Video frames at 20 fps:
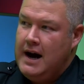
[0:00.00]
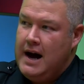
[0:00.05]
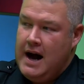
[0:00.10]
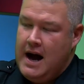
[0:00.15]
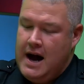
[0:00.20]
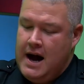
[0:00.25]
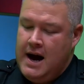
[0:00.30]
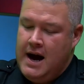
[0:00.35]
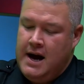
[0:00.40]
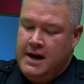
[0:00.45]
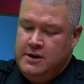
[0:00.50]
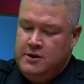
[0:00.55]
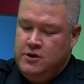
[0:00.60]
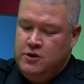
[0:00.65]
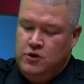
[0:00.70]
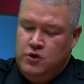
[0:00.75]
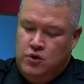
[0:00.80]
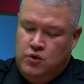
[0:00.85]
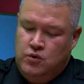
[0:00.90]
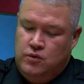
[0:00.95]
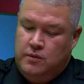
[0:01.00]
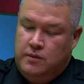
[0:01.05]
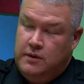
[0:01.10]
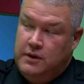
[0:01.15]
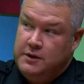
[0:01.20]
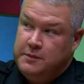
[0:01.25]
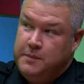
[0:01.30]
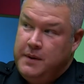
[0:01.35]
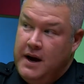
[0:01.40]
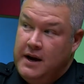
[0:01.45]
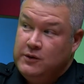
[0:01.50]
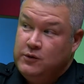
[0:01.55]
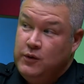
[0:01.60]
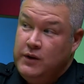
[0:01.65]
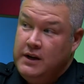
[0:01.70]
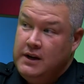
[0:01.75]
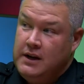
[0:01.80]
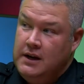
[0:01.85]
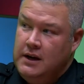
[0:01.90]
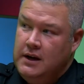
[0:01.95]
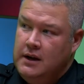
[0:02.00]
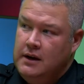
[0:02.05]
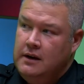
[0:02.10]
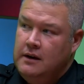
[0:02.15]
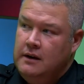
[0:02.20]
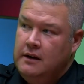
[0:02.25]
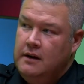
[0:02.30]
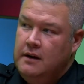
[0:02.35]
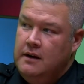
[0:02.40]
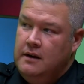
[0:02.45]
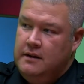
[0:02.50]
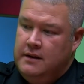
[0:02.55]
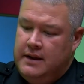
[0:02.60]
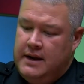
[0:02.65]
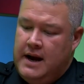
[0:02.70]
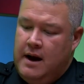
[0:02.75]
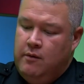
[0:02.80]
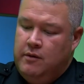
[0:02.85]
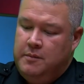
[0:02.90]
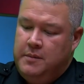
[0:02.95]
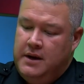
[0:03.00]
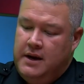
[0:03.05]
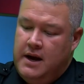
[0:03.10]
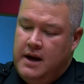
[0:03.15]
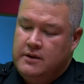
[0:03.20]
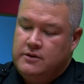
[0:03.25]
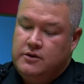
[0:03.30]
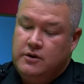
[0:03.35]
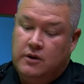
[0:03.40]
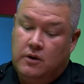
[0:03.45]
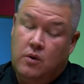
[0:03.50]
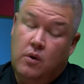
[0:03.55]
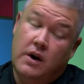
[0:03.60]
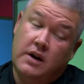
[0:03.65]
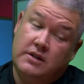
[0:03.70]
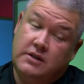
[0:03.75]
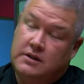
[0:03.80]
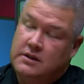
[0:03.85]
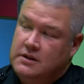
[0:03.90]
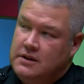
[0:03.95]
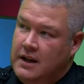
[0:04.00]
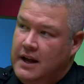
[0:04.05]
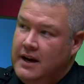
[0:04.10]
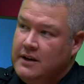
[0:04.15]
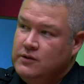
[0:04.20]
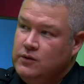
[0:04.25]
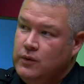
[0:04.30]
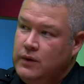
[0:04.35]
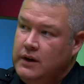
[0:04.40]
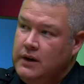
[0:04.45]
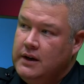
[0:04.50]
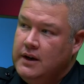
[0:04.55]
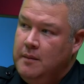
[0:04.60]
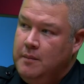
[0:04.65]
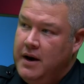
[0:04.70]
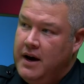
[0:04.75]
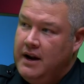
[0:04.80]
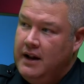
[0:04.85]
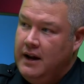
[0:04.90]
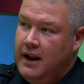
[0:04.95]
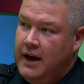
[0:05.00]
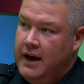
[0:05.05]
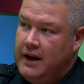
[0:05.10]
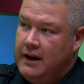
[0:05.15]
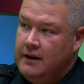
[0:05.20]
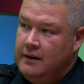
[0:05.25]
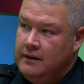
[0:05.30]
I knew this past weekend that I would be answering questions last week about Atlanta.